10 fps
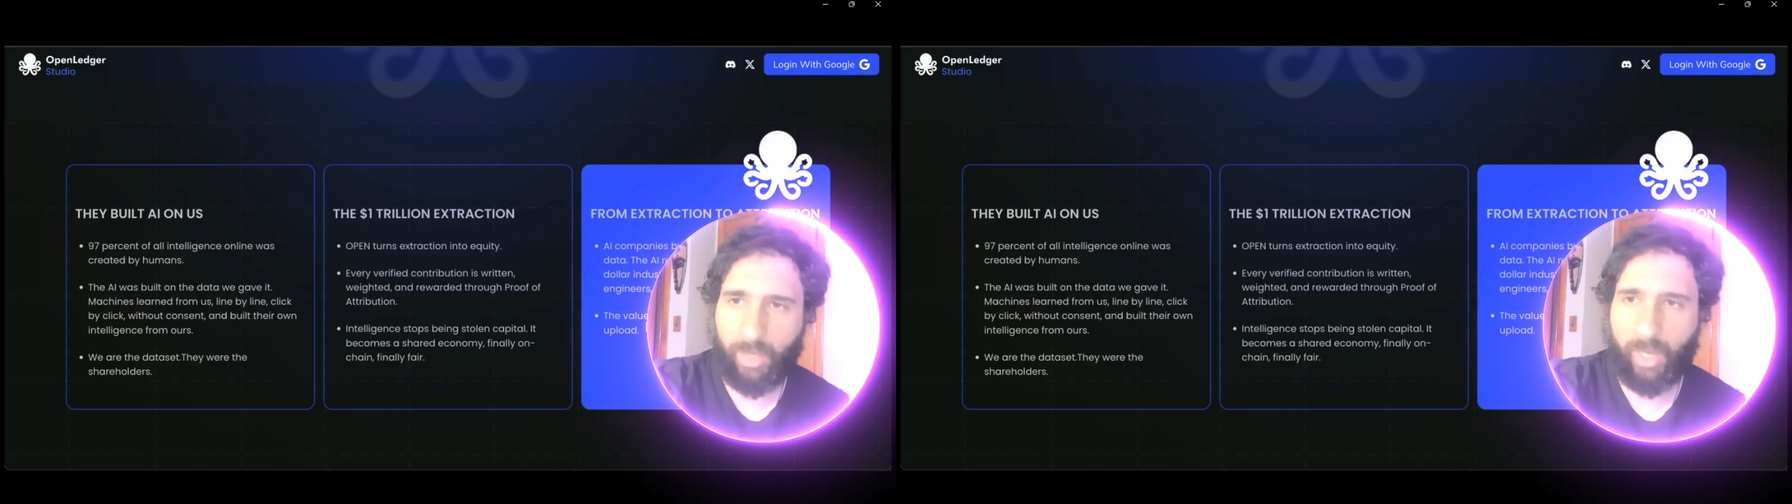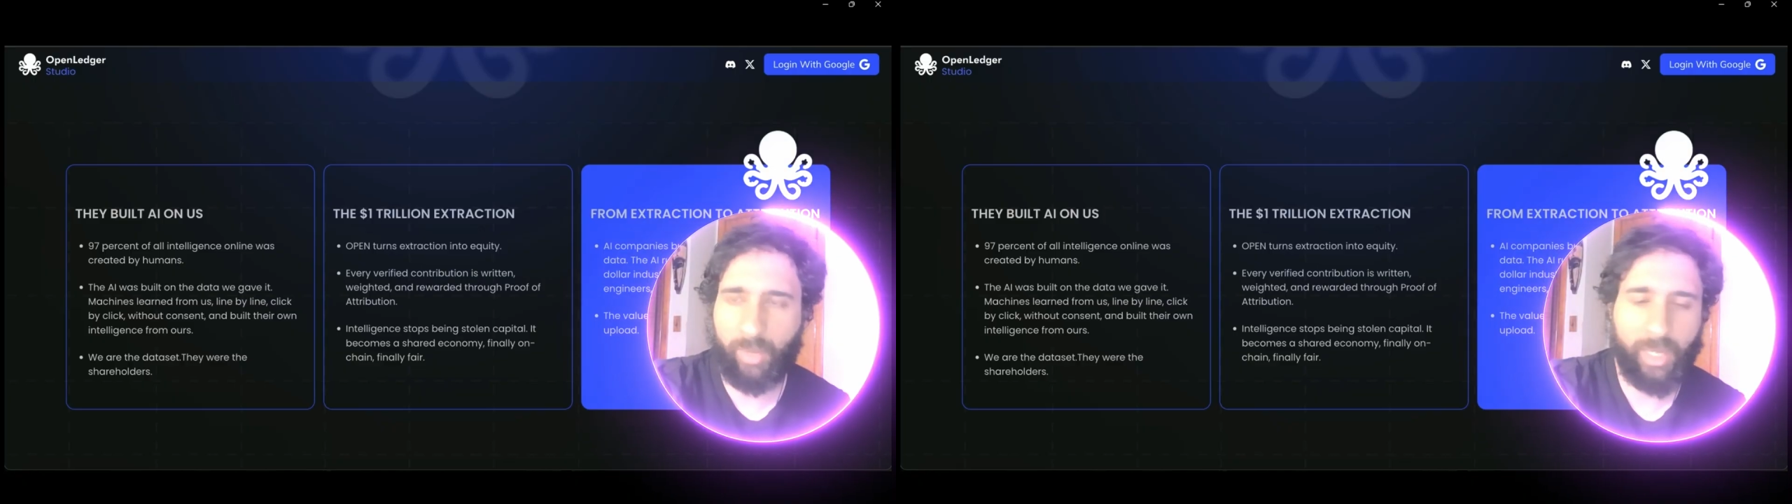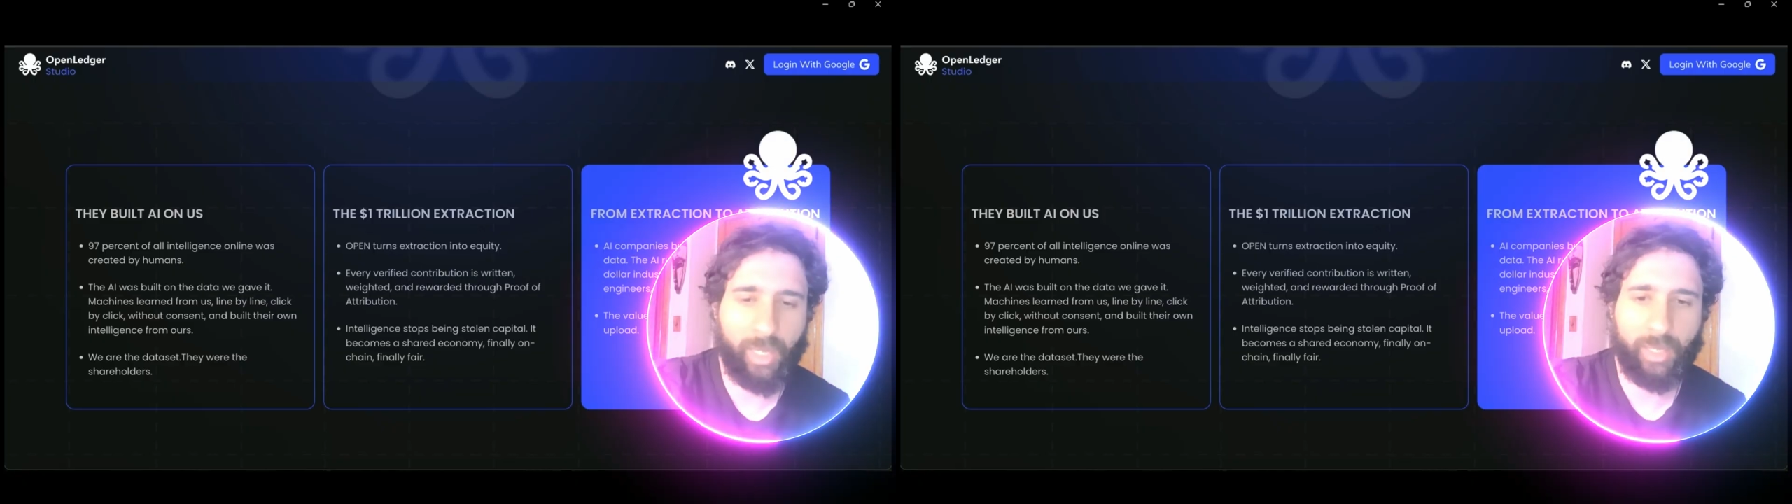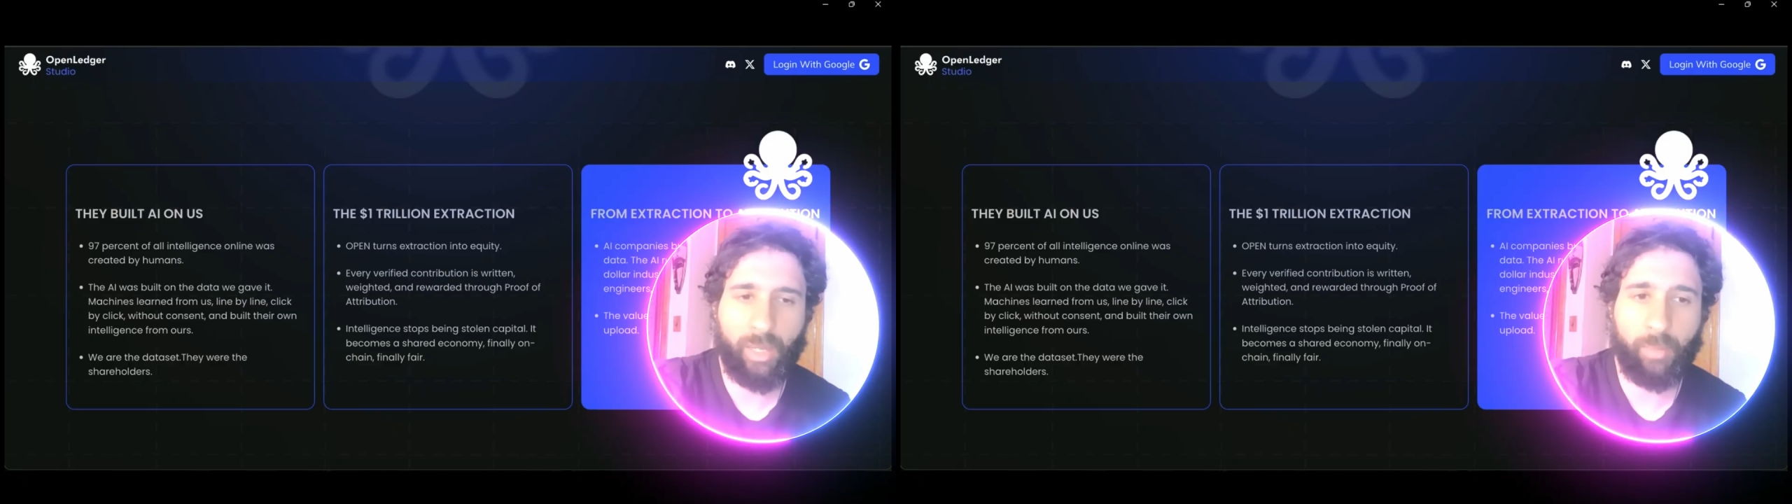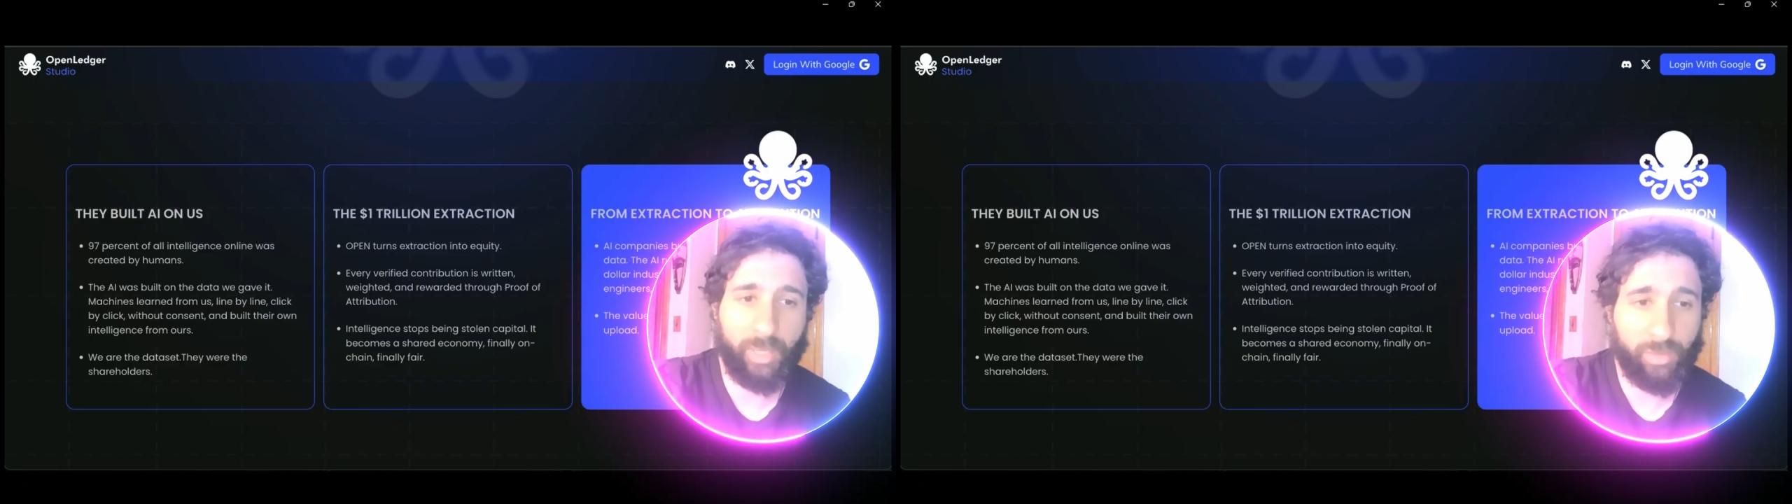how A I
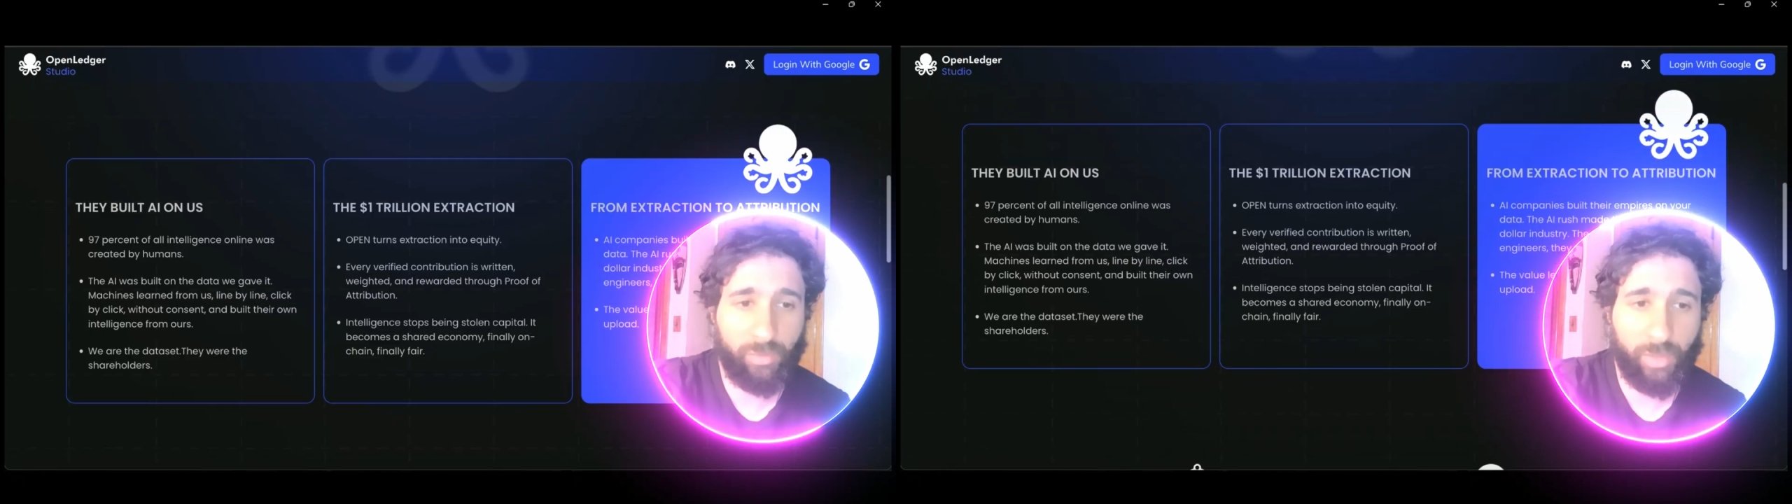companies